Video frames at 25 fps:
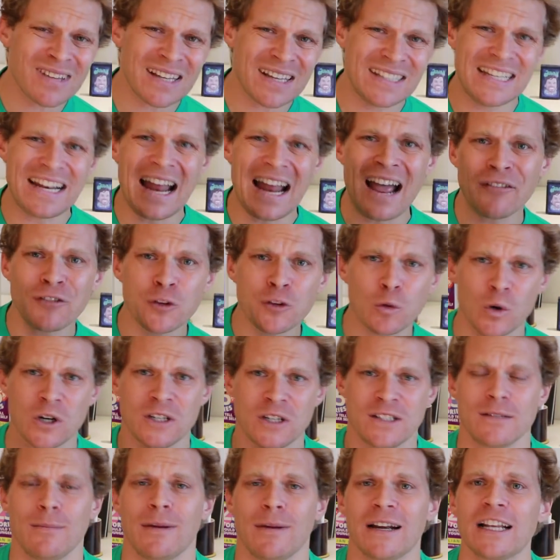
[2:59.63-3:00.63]
Then
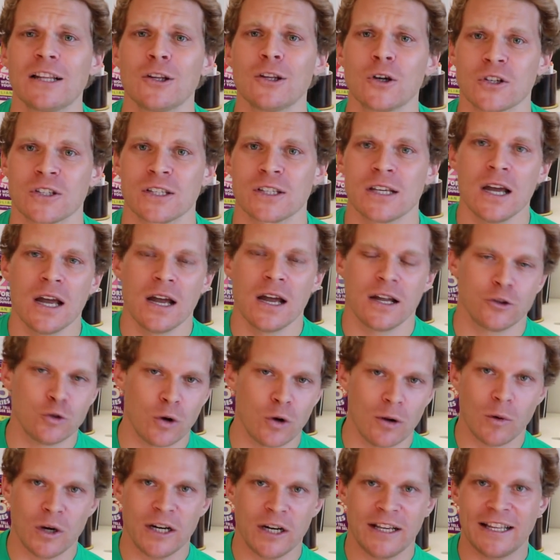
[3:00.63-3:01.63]
afterwards, the money looks,
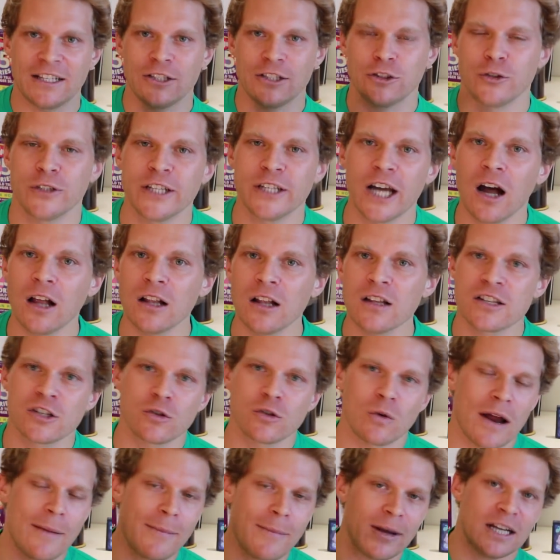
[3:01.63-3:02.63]
do I want to get into the alts
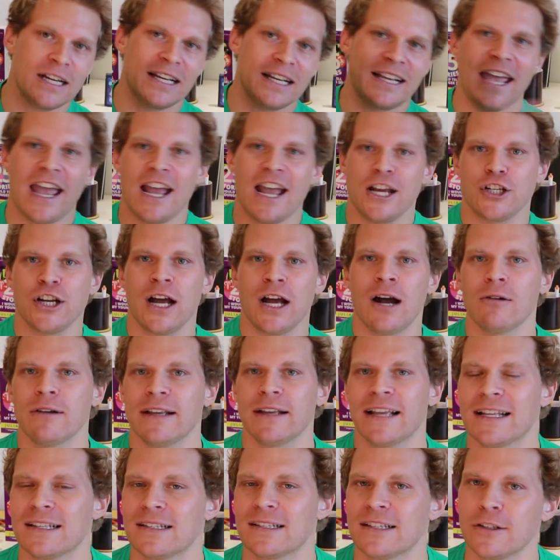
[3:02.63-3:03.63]
or am I going to cash out
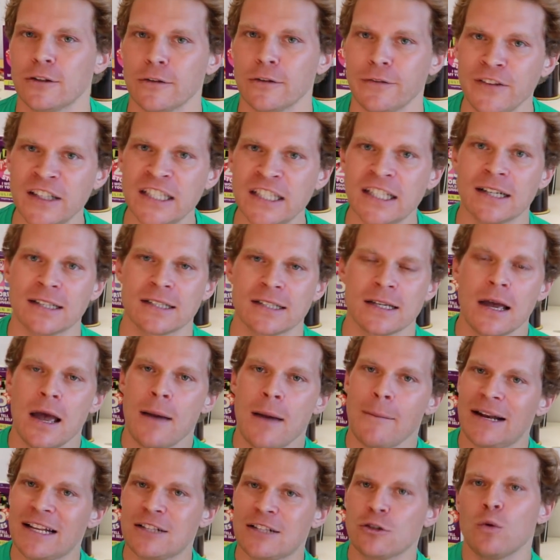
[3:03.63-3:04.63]
against into fiat?
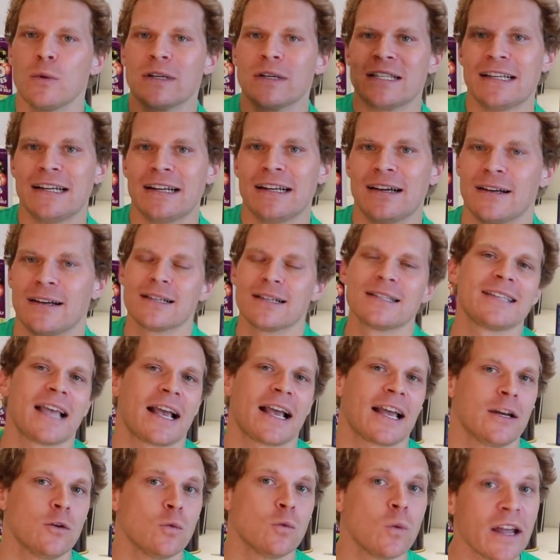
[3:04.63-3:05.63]
But it's always in
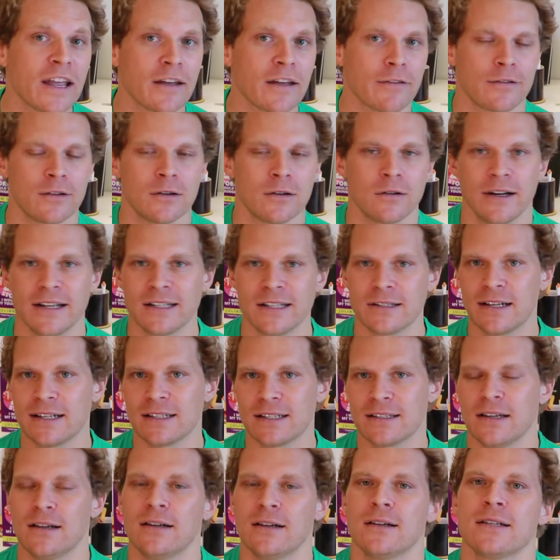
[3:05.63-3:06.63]
second wave, right? So
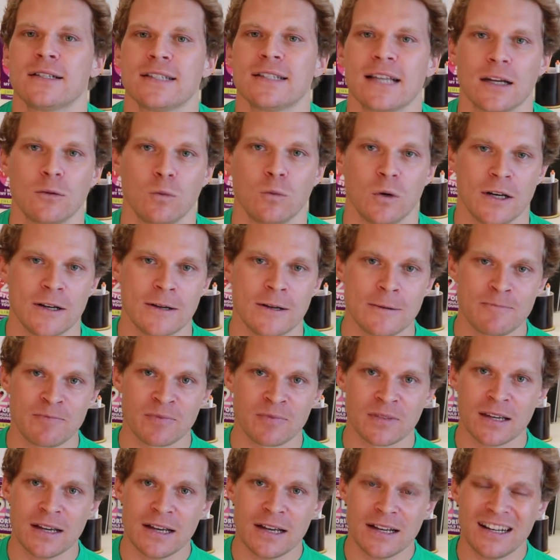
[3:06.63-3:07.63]
that's the second one.
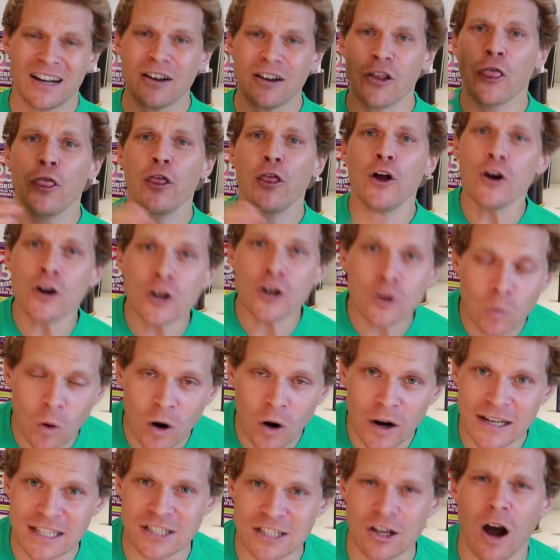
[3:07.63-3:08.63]
Now, the third
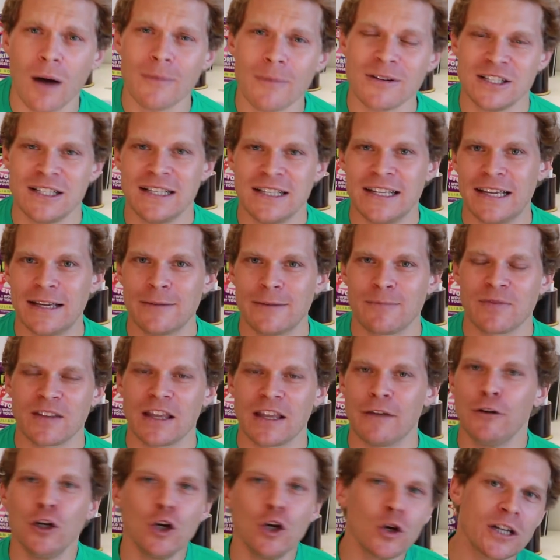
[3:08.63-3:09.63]
one is obviously,
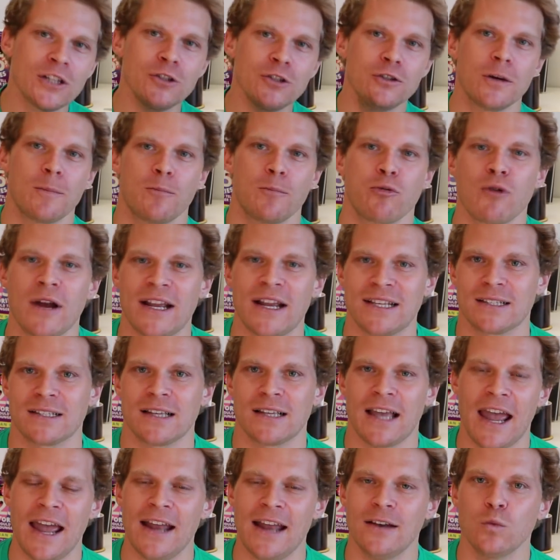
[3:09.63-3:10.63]
if you look into the press
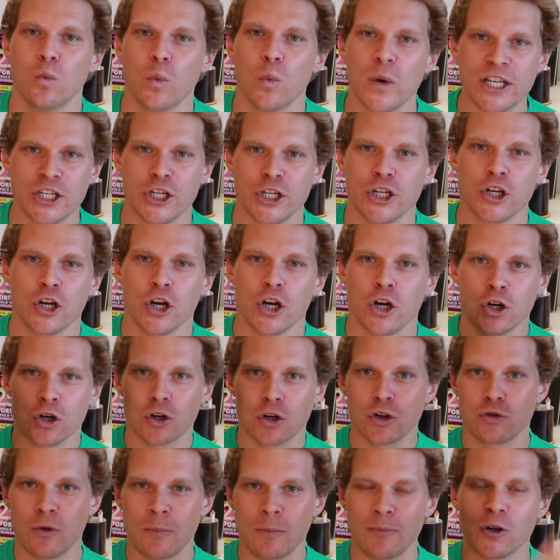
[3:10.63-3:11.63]
and which
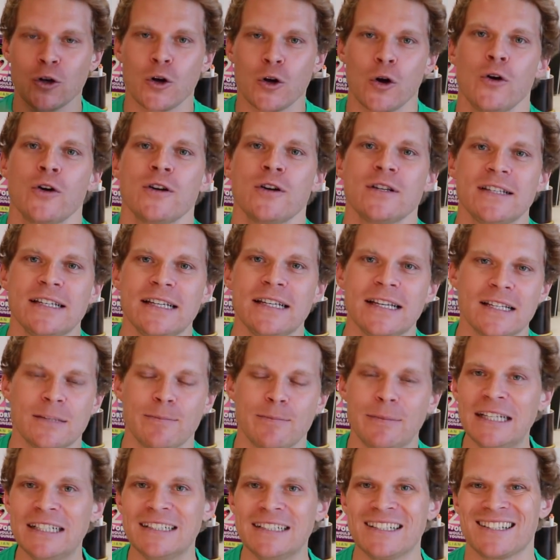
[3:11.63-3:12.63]
cryptocurrency is
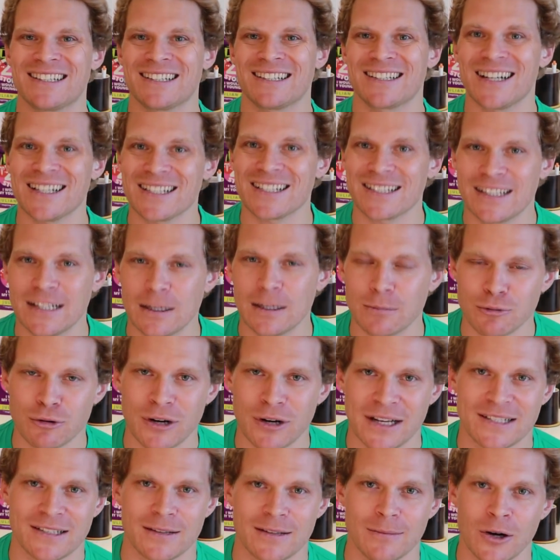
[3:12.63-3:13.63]
being discussed in the
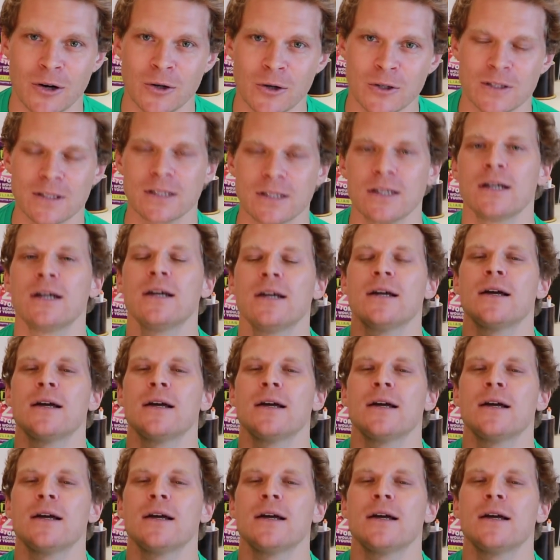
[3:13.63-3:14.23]
press the most,